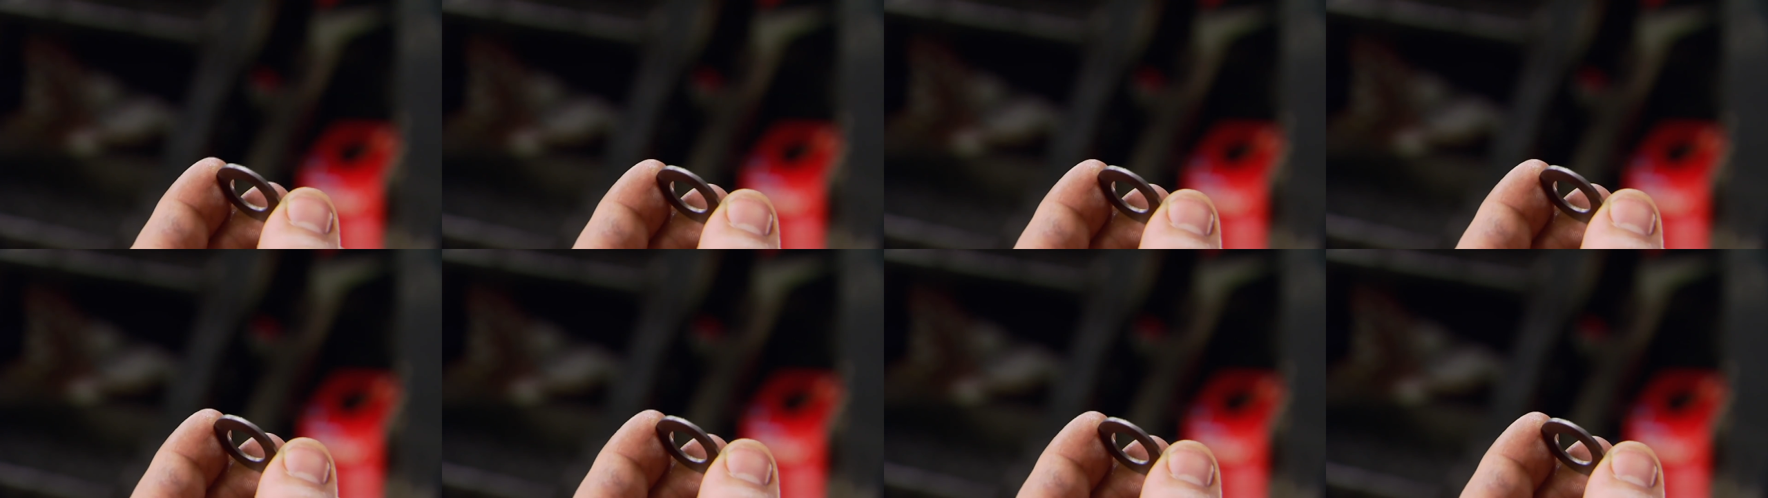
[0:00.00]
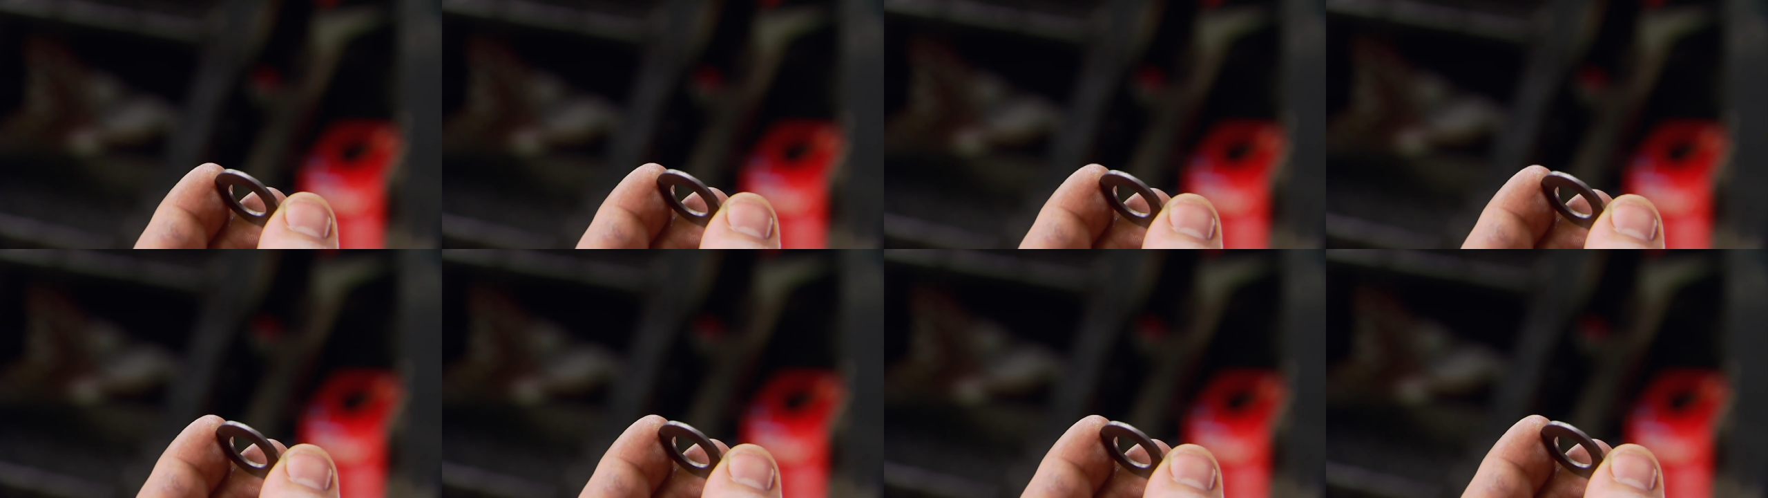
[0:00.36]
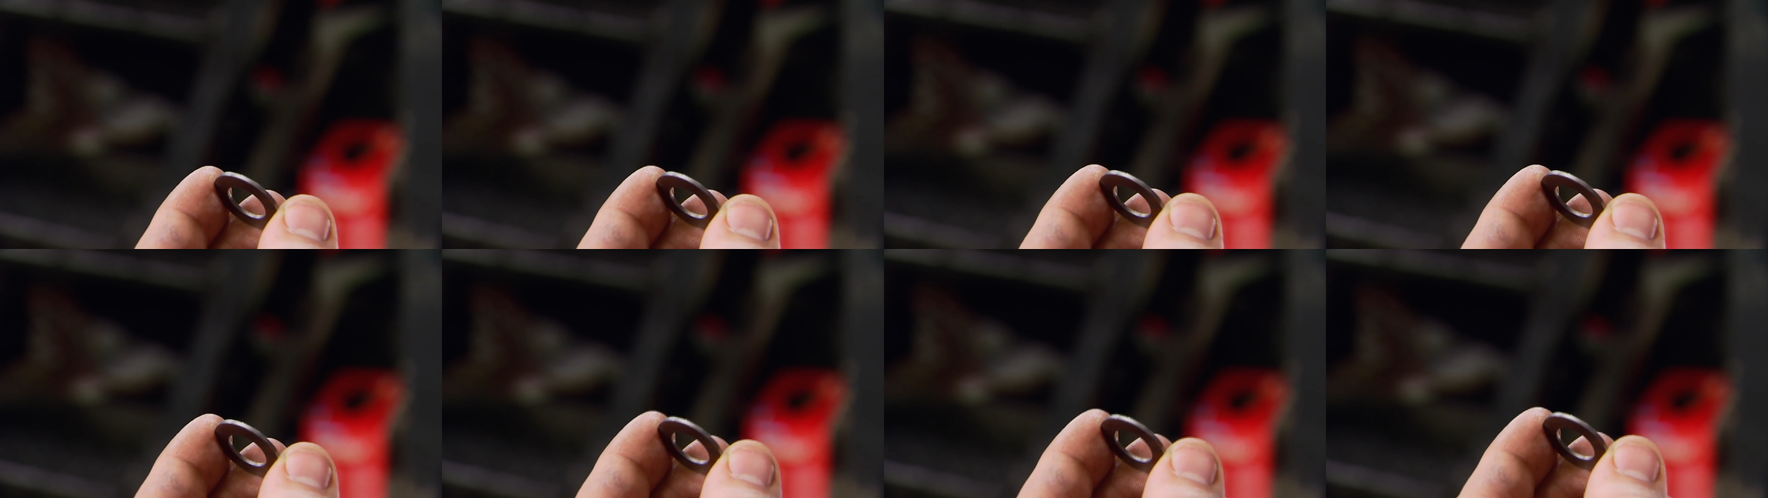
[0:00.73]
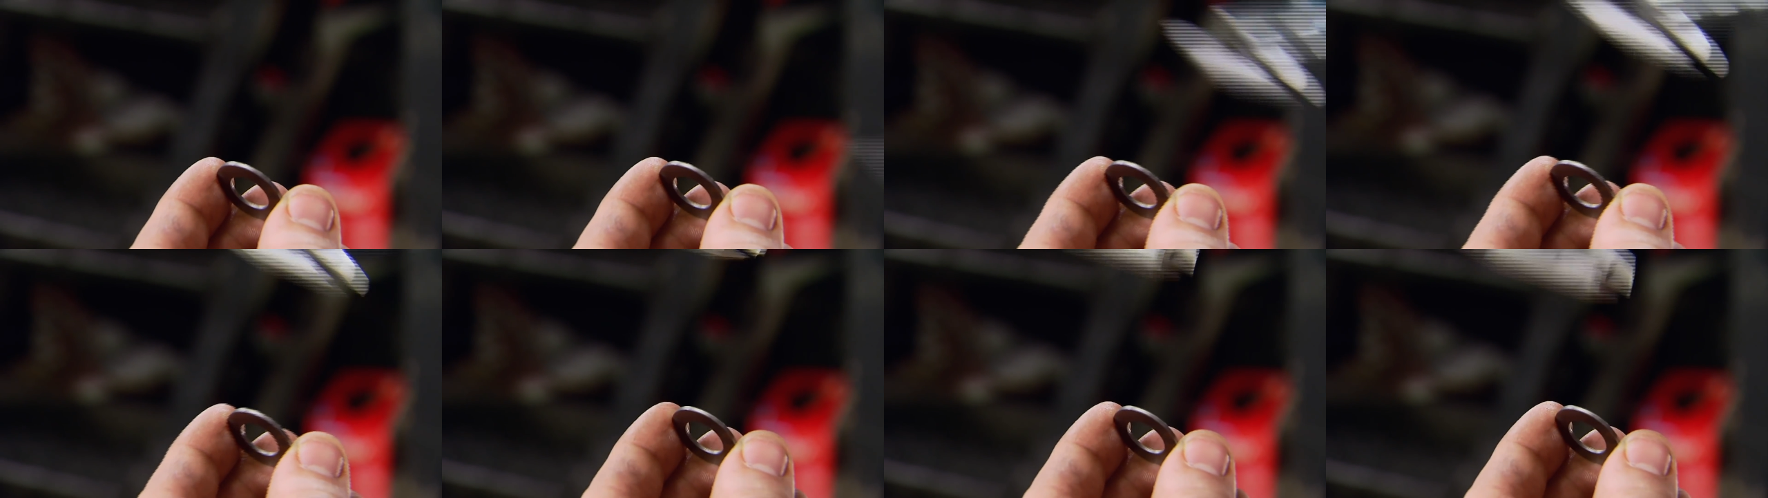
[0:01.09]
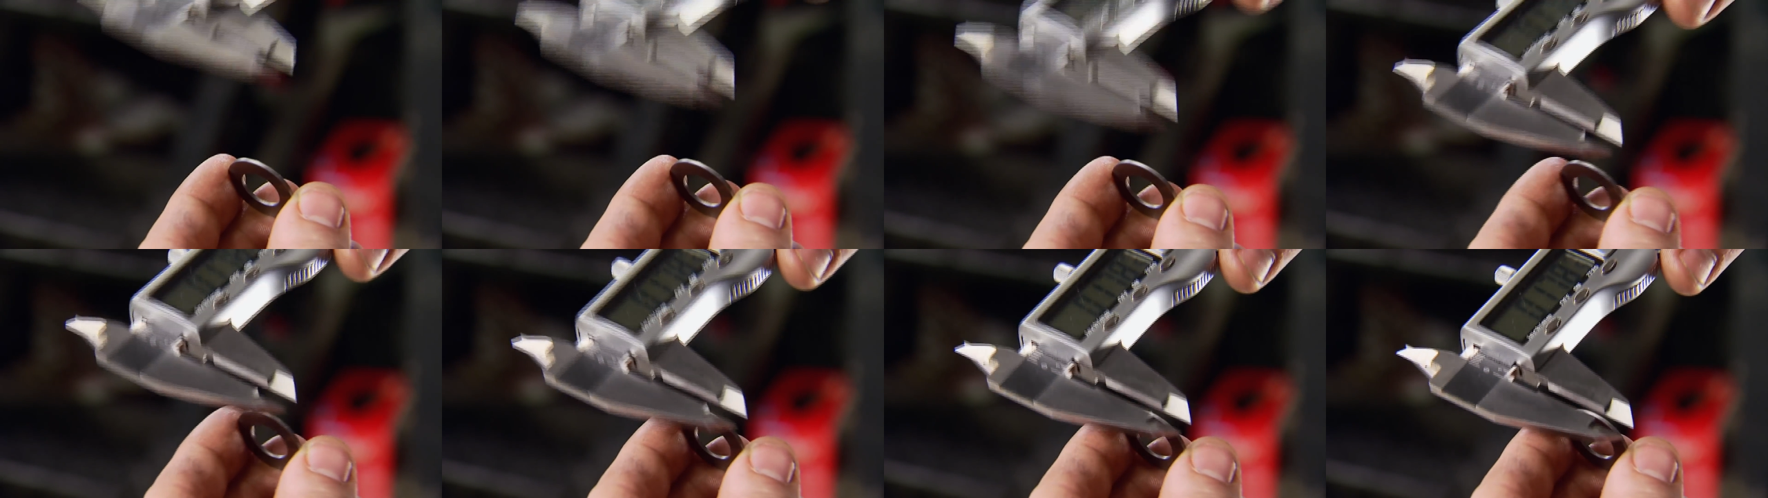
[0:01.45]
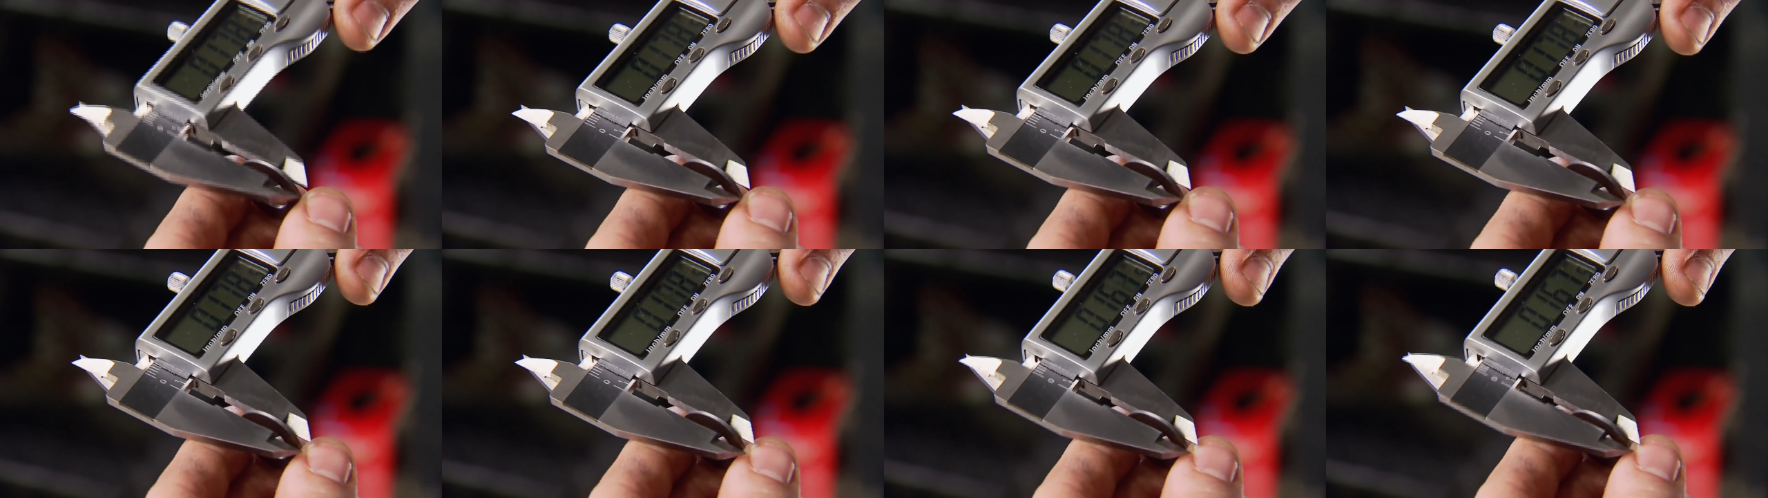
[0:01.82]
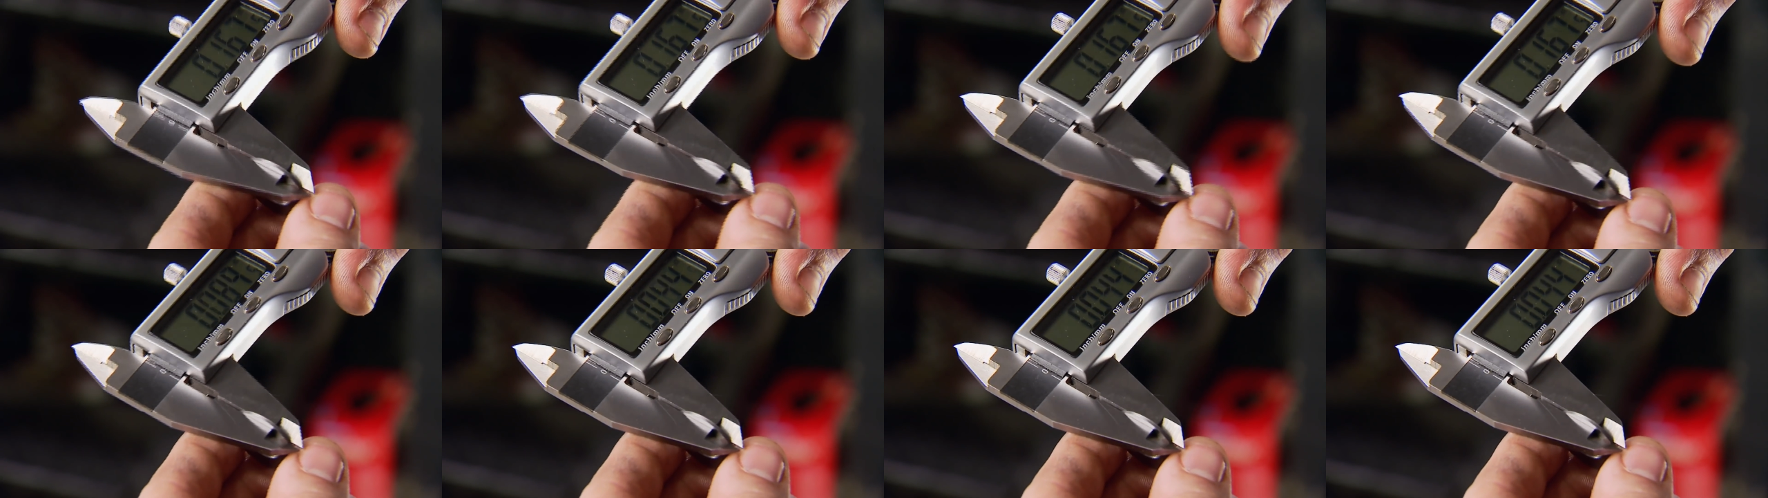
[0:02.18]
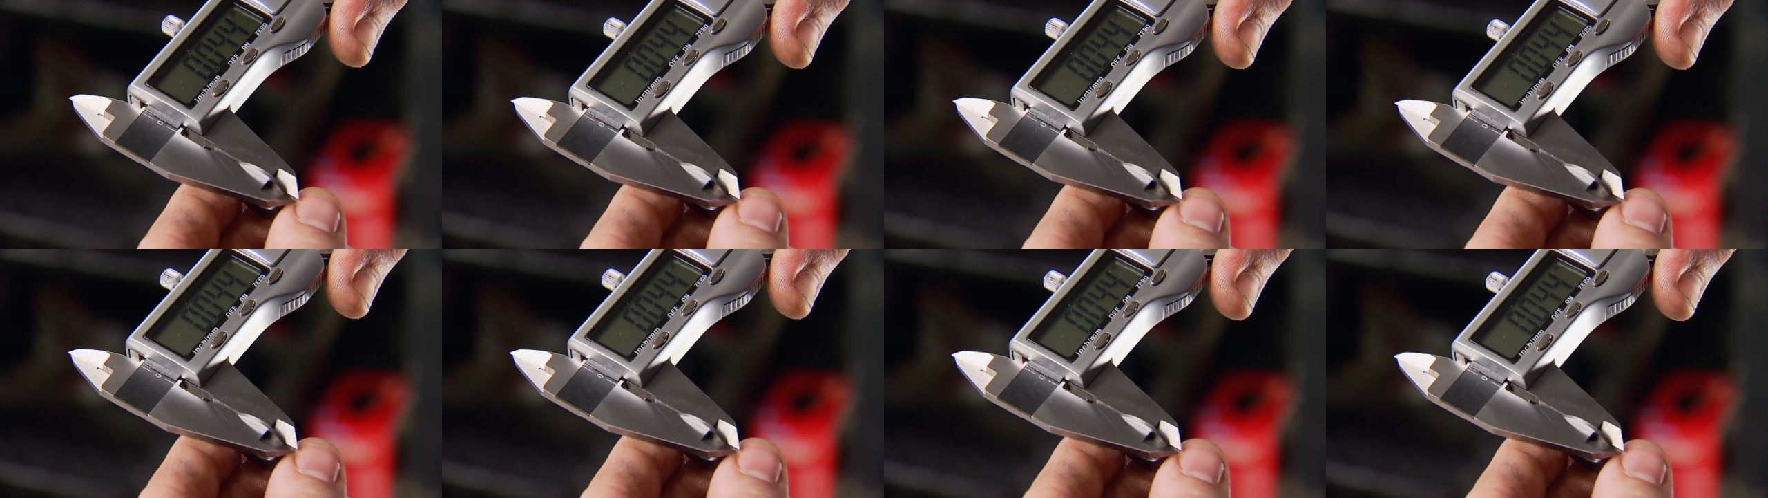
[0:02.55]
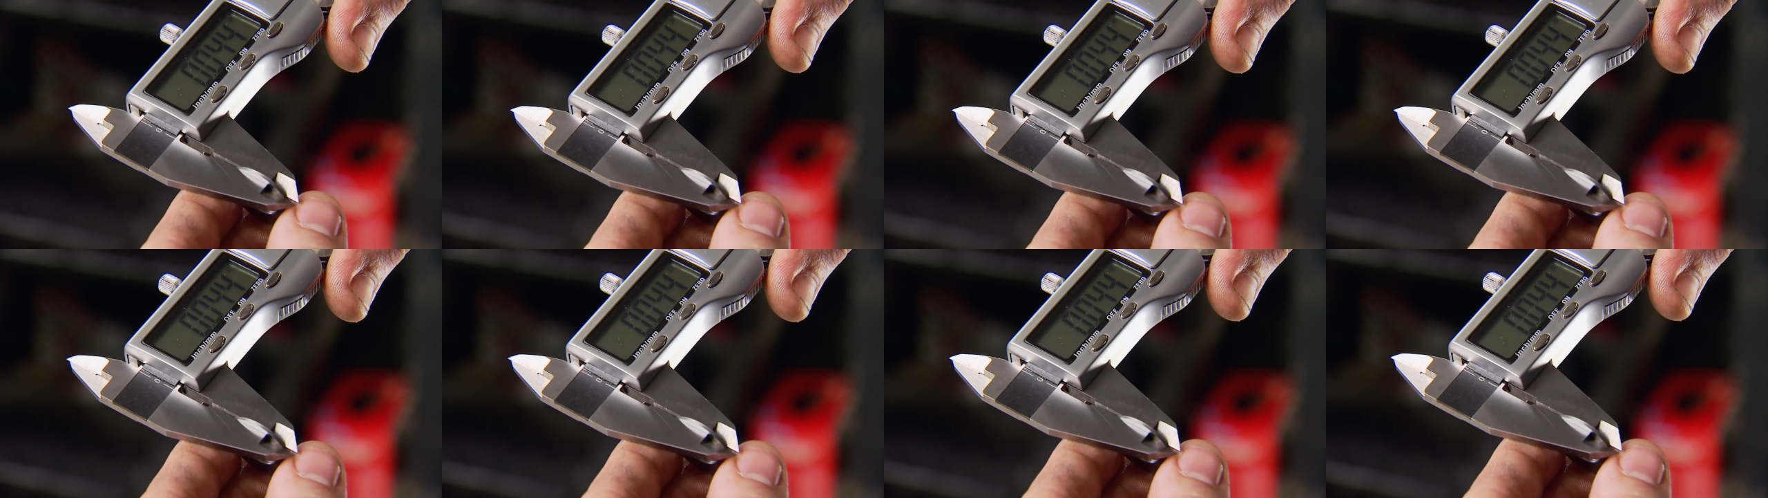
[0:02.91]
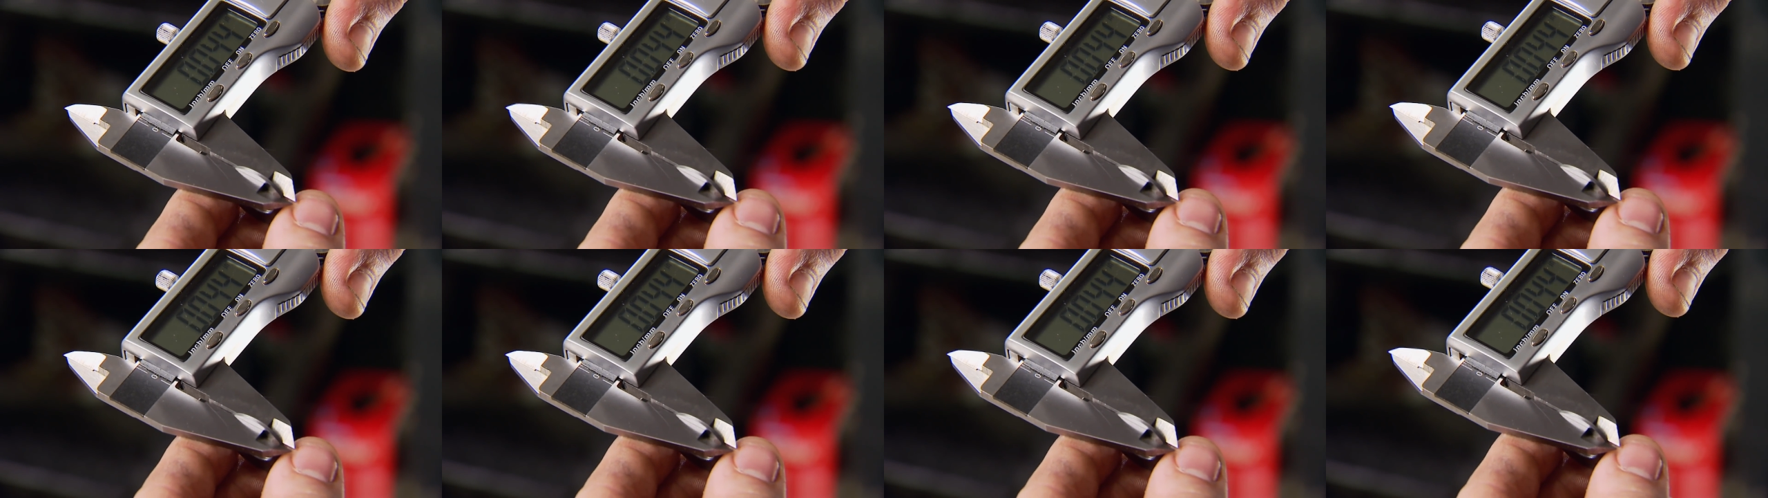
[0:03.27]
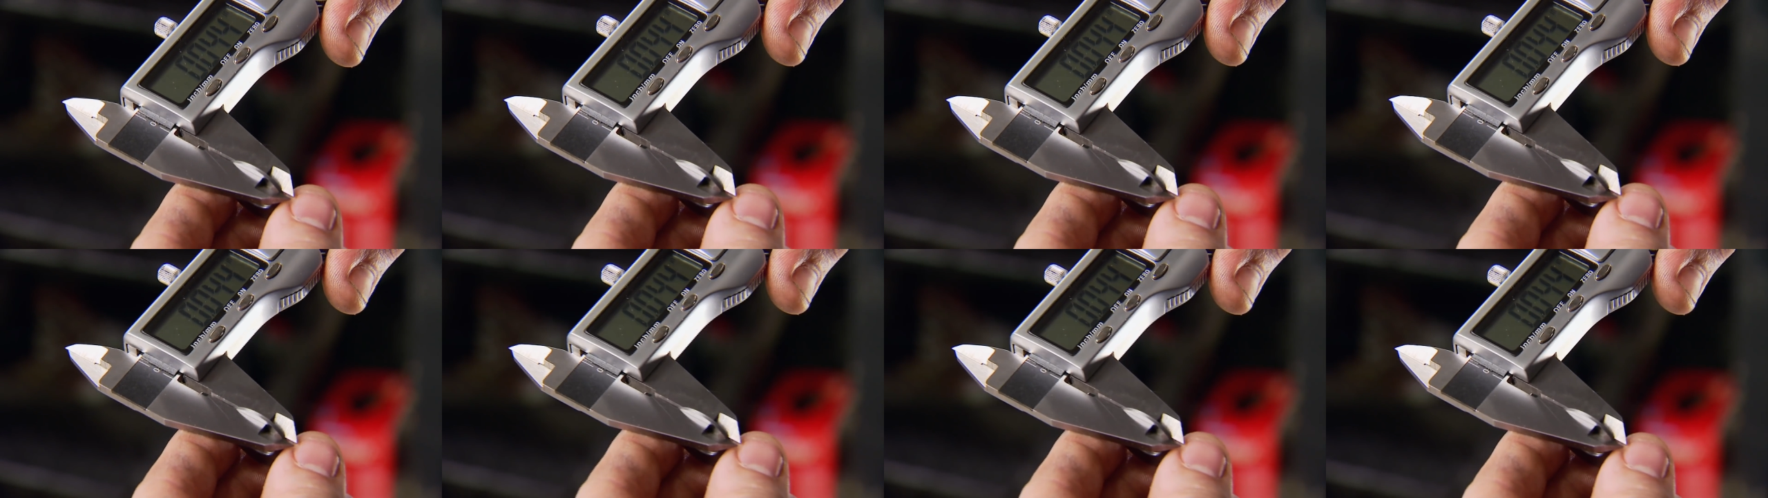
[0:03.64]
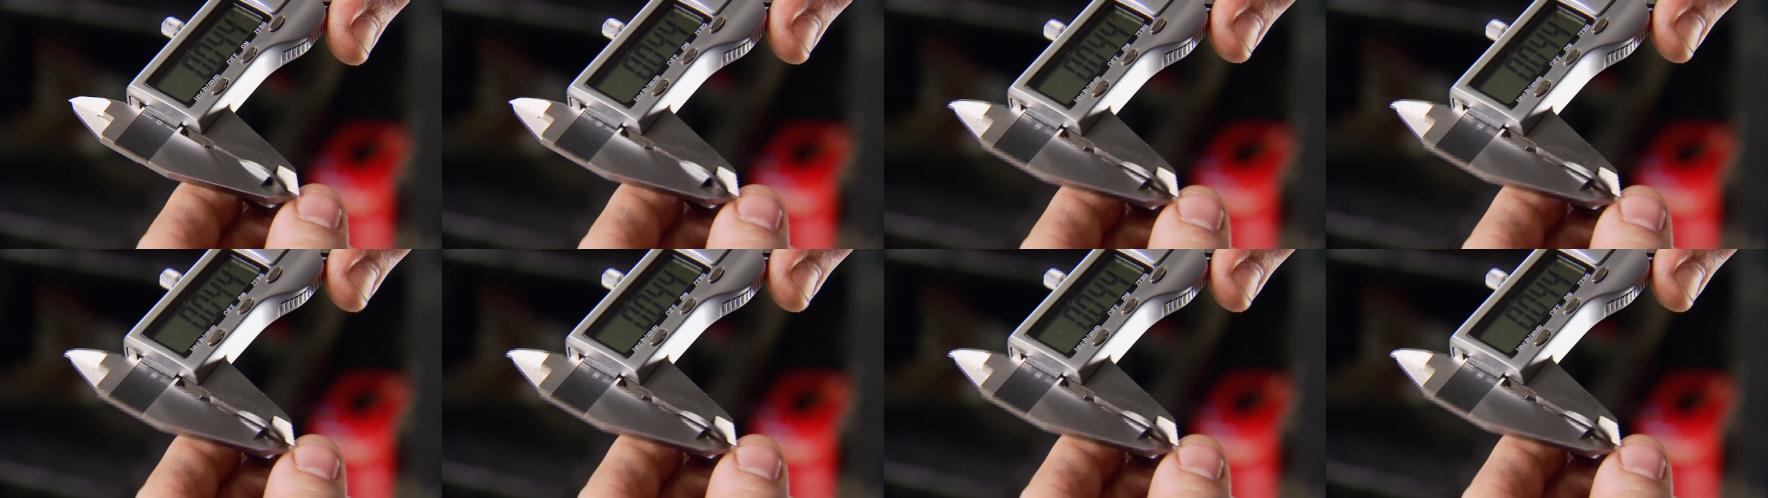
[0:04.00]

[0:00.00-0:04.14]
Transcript: Nobody's mouth can be seen.